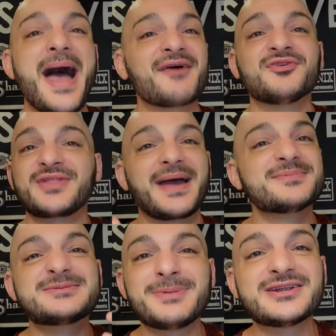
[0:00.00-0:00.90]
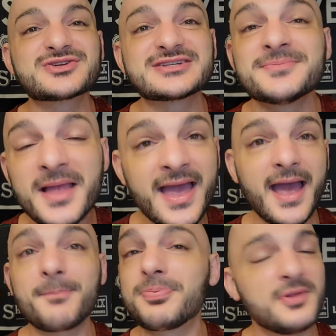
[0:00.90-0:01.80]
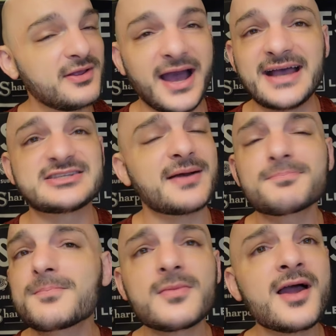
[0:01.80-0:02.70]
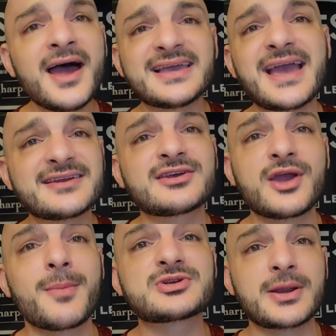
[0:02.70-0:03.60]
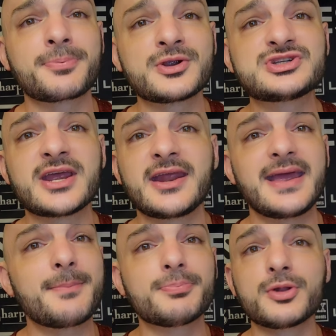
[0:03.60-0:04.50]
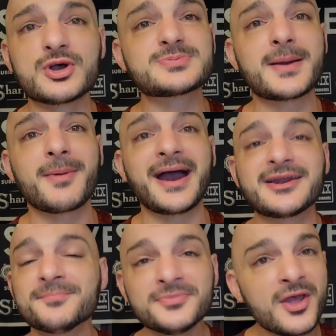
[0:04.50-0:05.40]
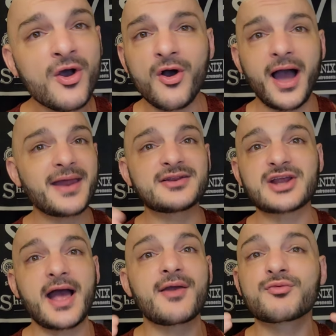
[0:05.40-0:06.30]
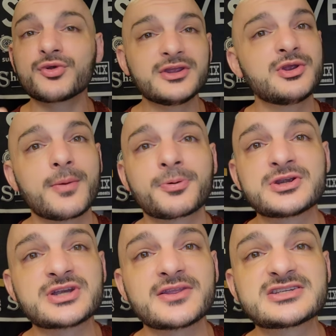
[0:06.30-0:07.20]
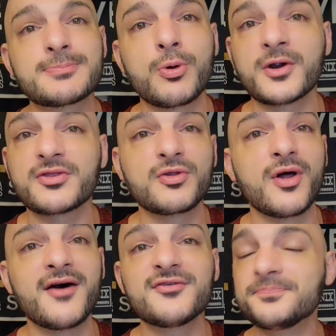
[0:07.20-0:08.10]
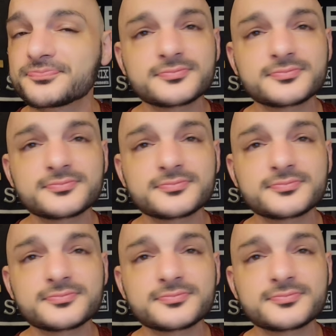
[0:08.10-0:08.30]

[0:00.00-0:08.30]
baffled. I'm speechless. Guys, I can't tell you how much I appreciate it. It blows my mind. I, I really do appreciate the support, the love,